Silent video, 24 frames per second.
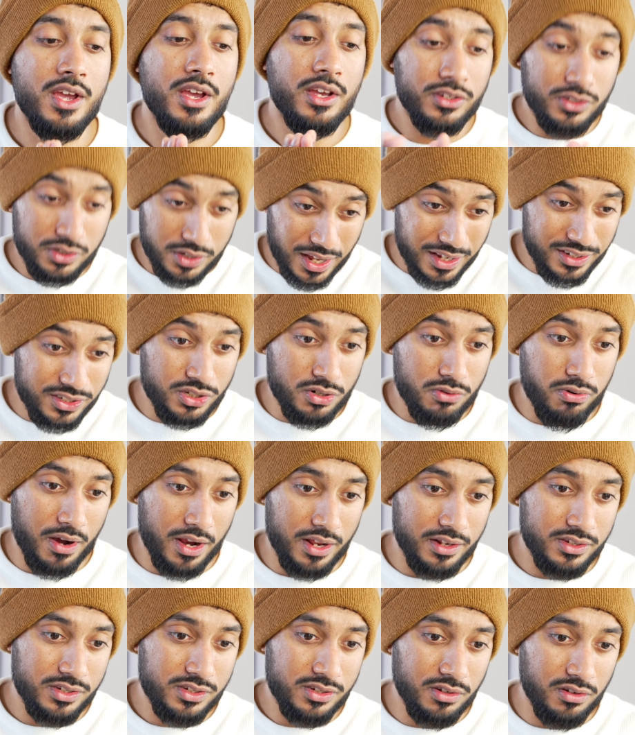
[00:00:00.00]
So that's
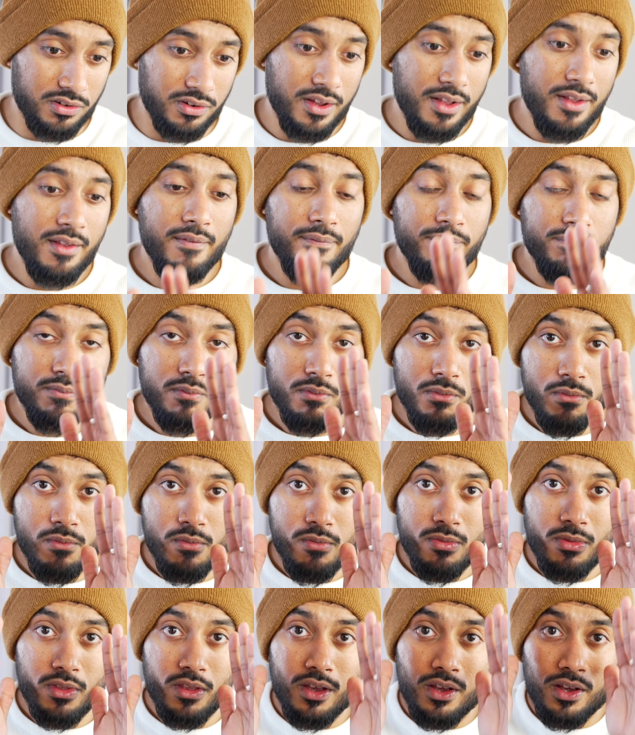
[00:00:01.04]
great. So
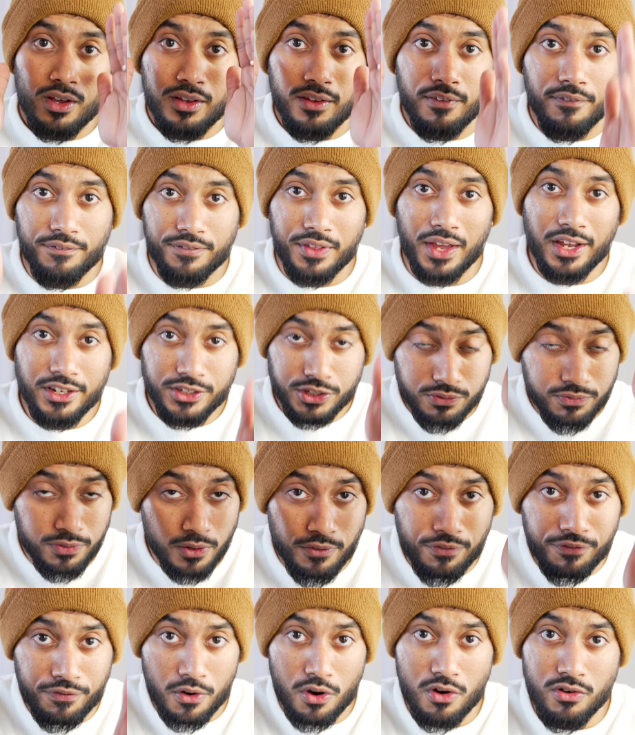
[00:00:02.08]
that's for
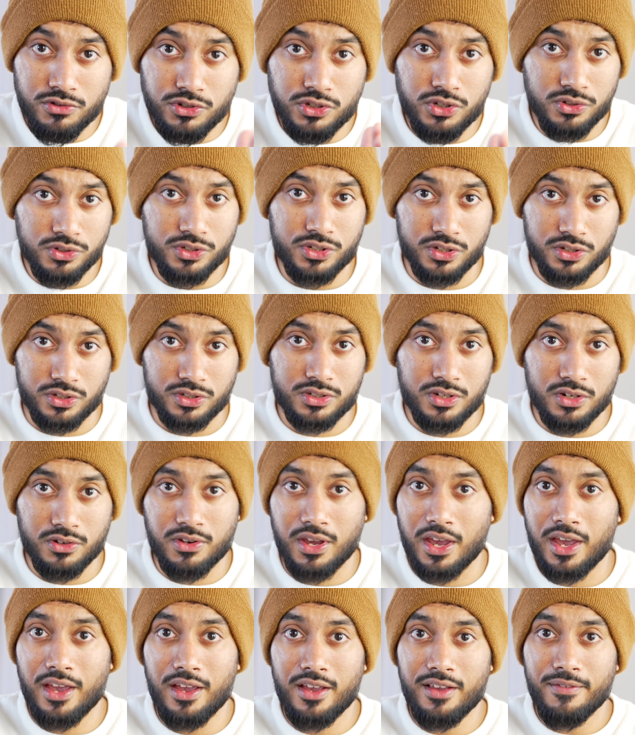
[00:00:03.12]
phone users,
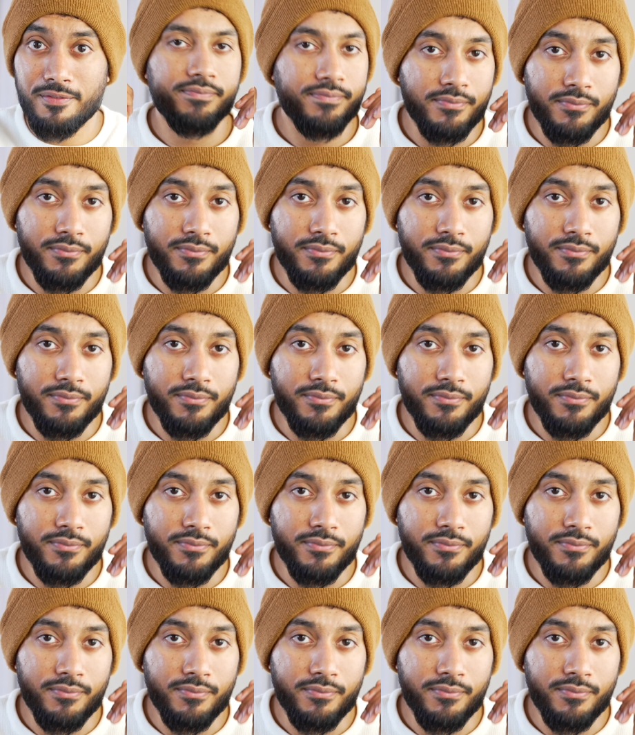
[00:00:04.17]
okay?